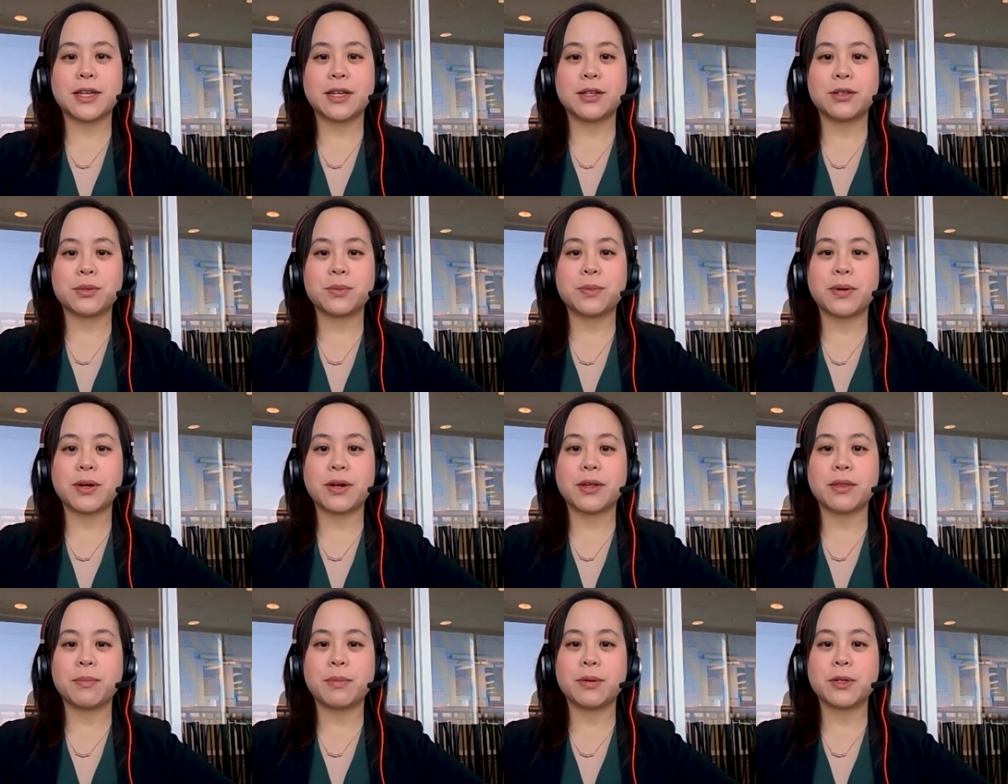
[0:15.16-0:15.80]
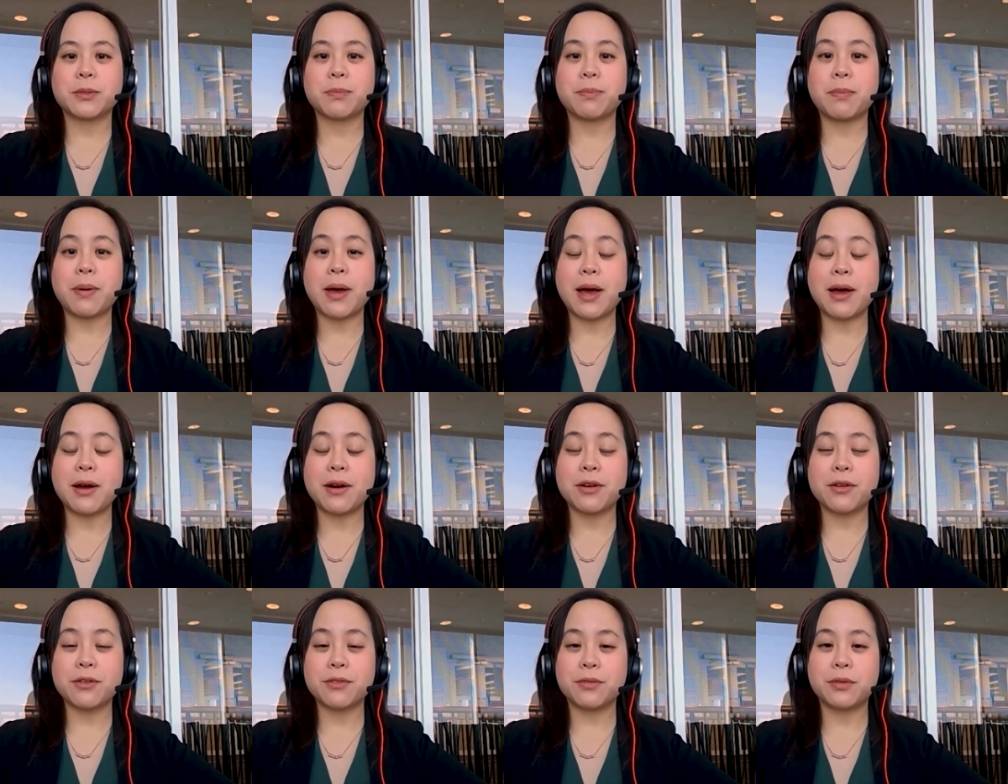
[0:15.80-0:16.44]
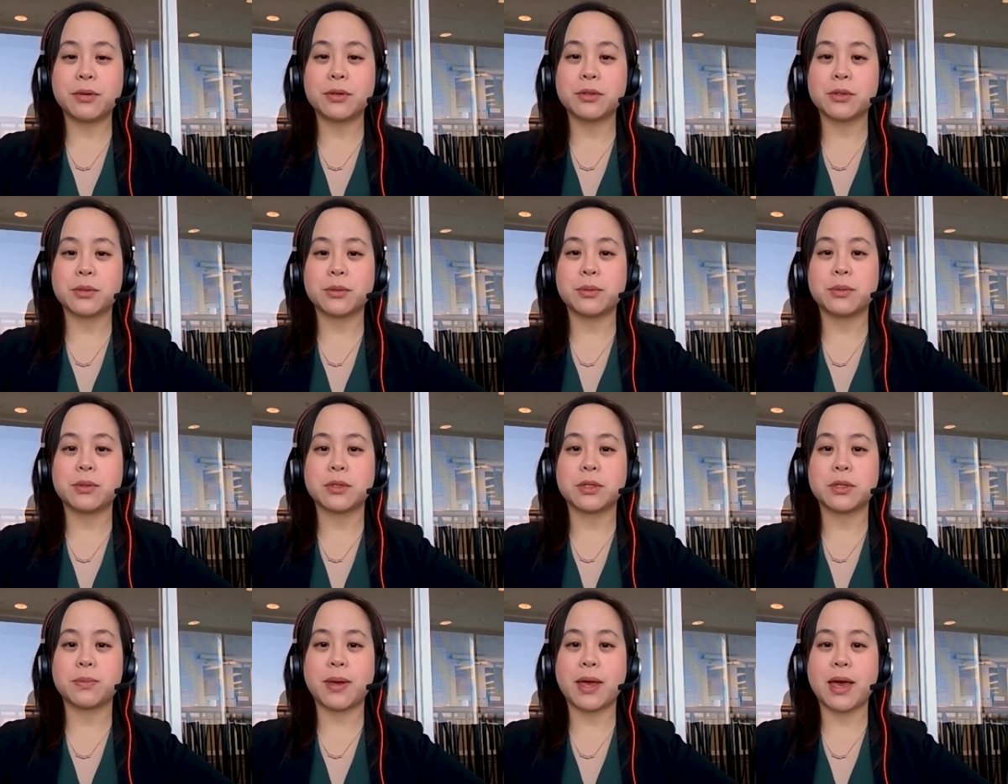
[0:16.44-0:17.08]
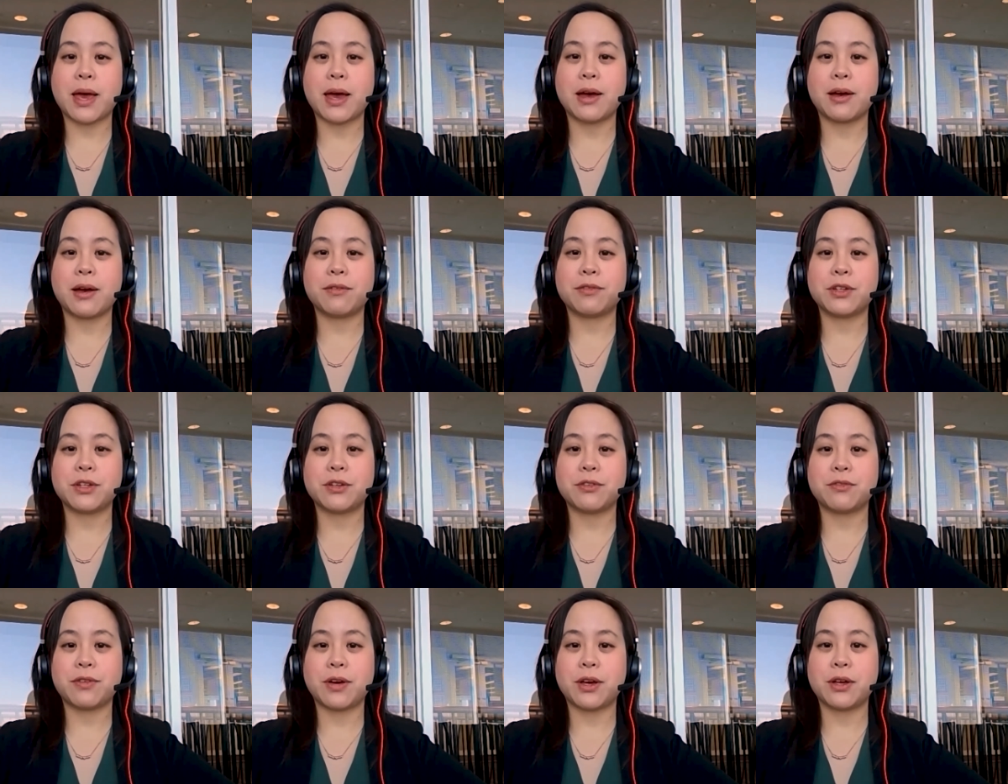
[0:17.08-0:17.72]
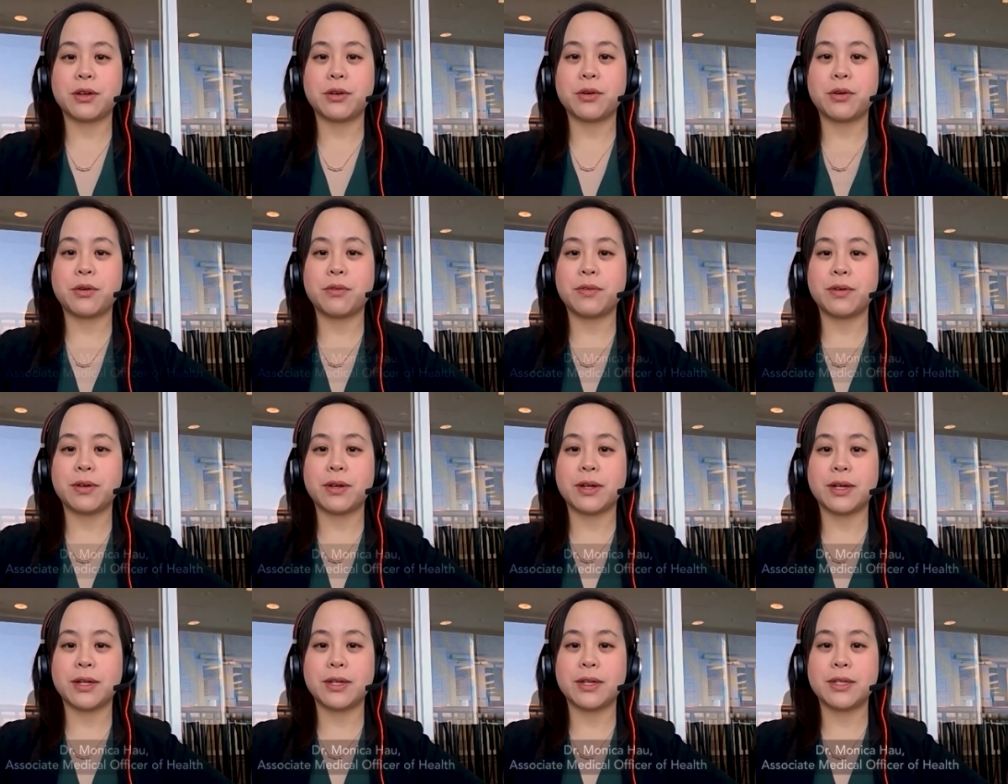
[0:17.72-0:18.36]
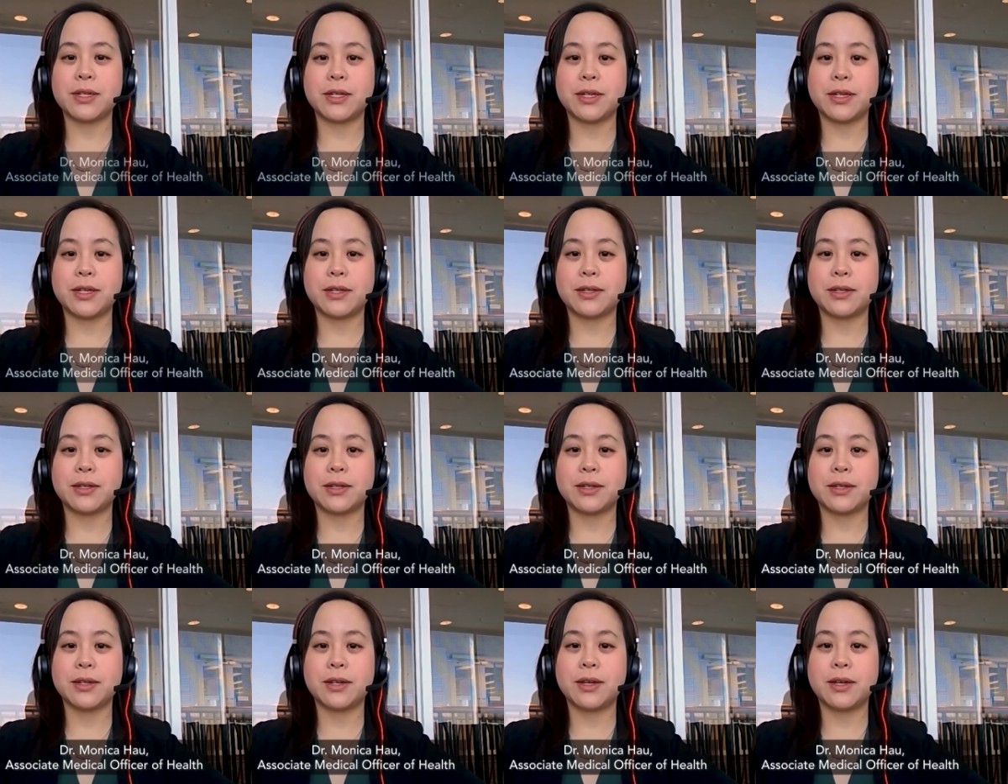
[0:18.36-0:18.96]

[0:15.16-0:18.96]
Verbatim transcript: is one of the most powerful tools we have to fight COVID 19.